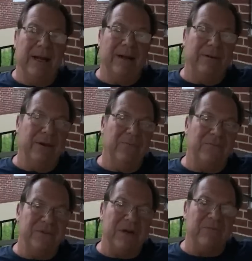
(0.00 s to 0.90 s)
I don't know if
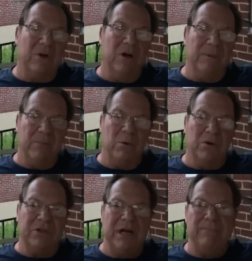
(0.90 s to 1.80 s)
it's ever going to be worth
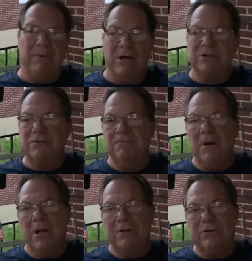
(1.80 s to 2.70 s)
$10 a
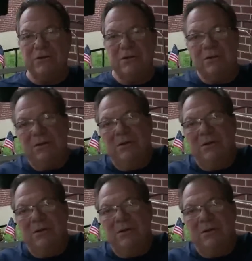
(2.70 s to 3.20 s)
month to